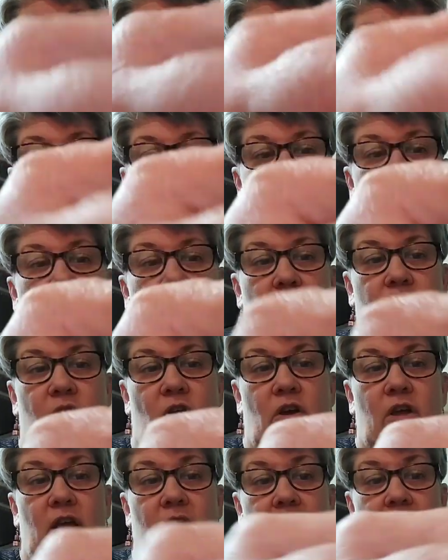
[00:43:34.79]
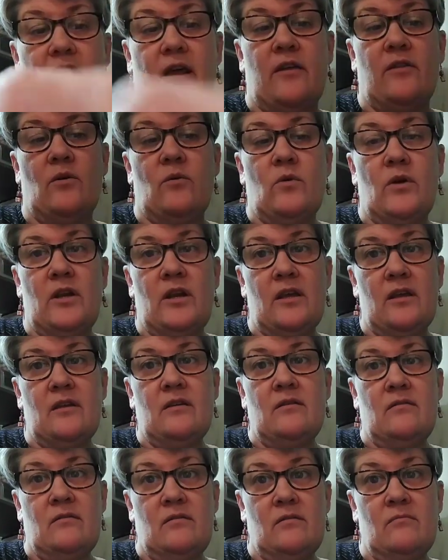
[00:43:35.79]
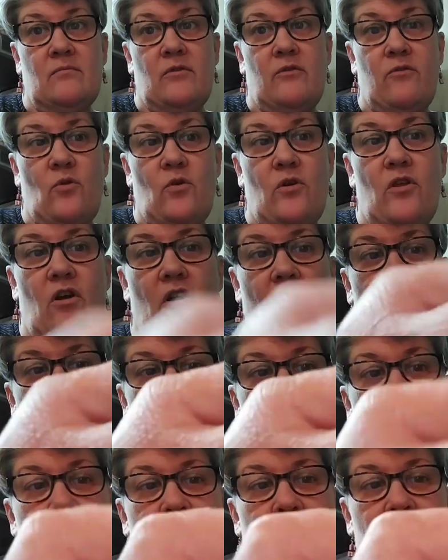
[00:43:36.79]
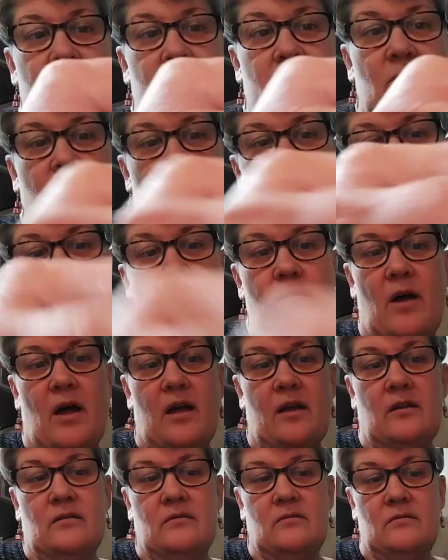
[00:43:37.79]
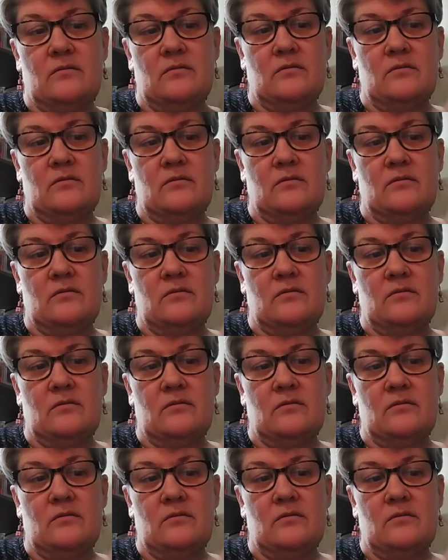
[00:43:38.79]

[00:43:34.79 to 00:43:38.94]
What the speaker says: I don't know if I'll get another one in before the holidays, but I might.